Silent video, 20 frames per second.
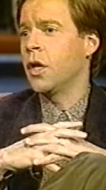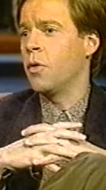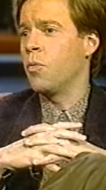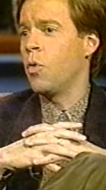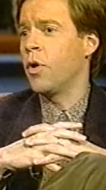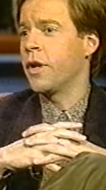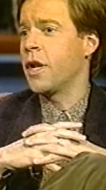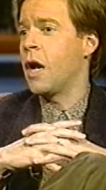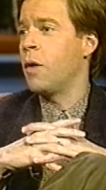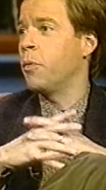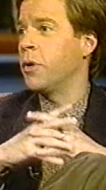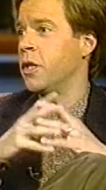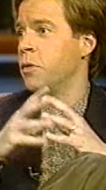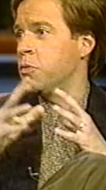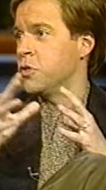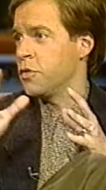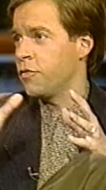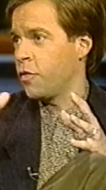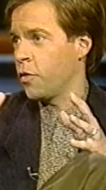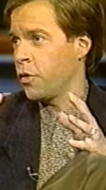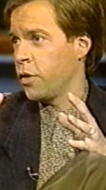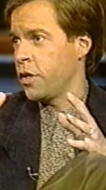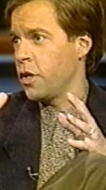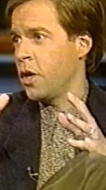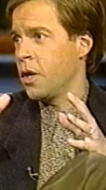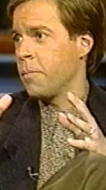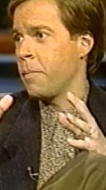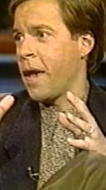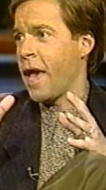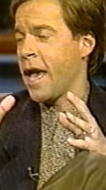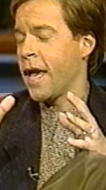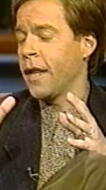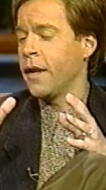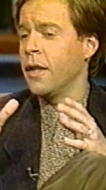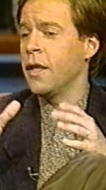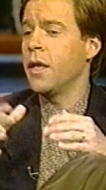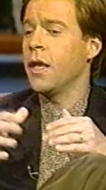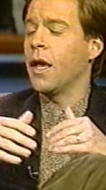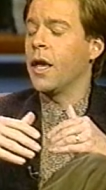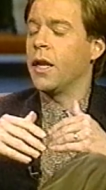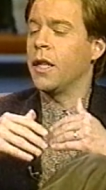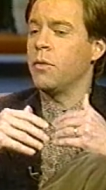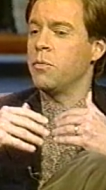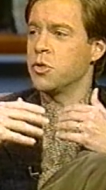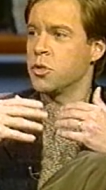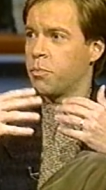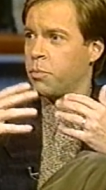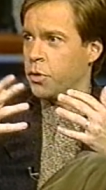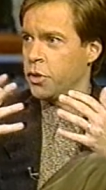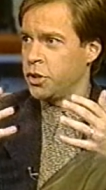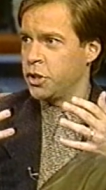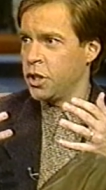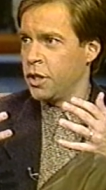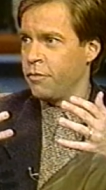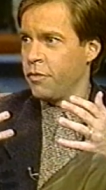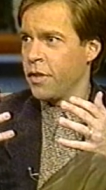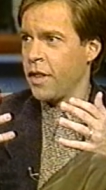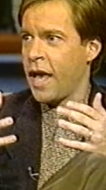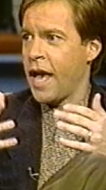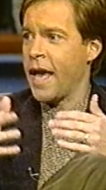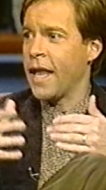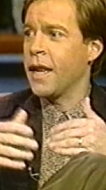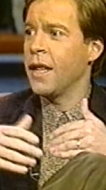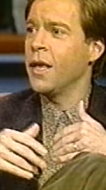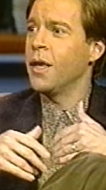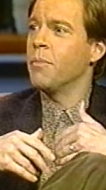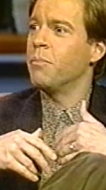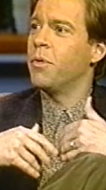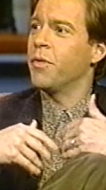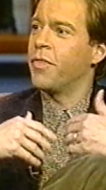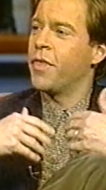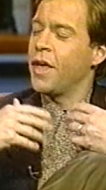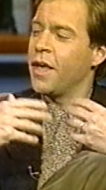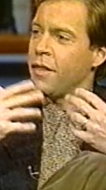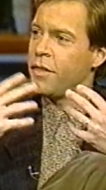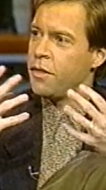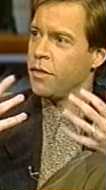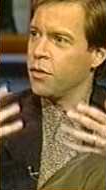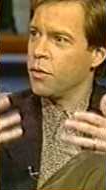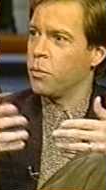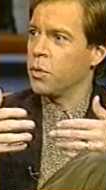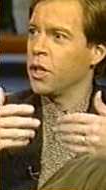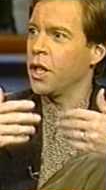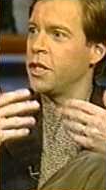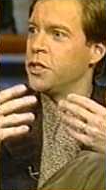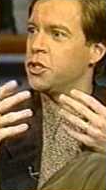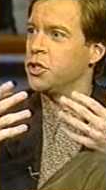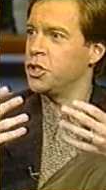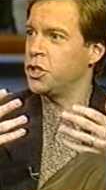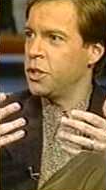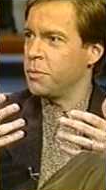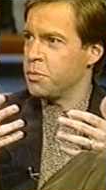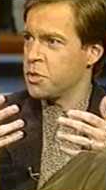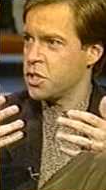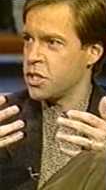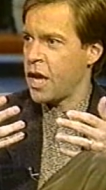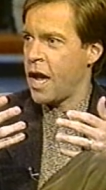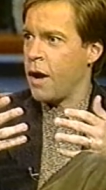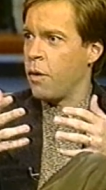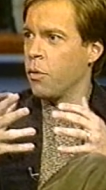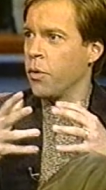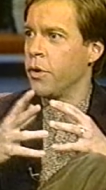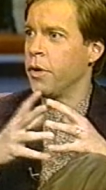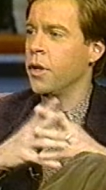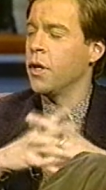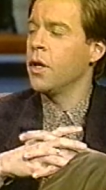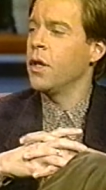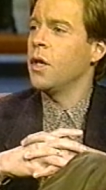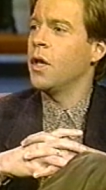and whatnot when he was a very young man, and he was appreciative of that. But then the relationship soured,